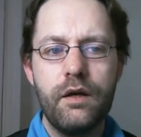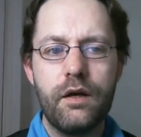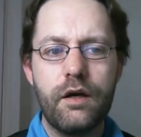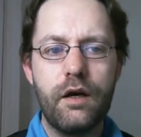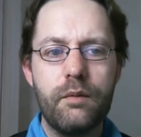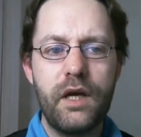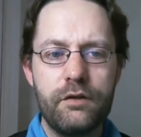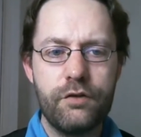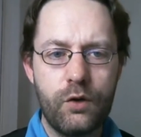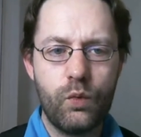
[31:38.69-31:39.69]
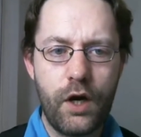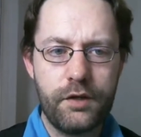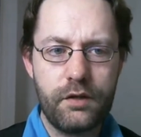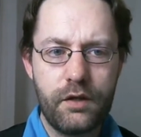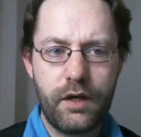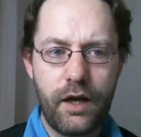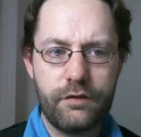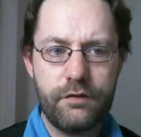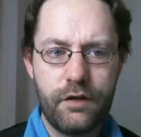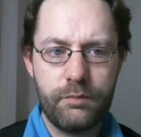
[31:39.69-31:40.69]
And Chuck One
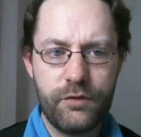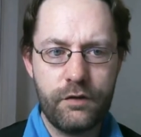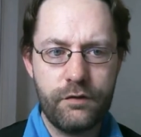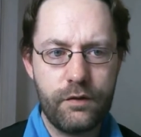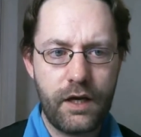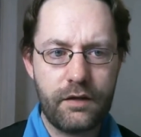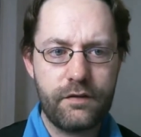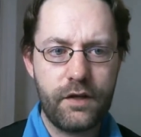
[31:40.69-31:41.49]
has jumped into that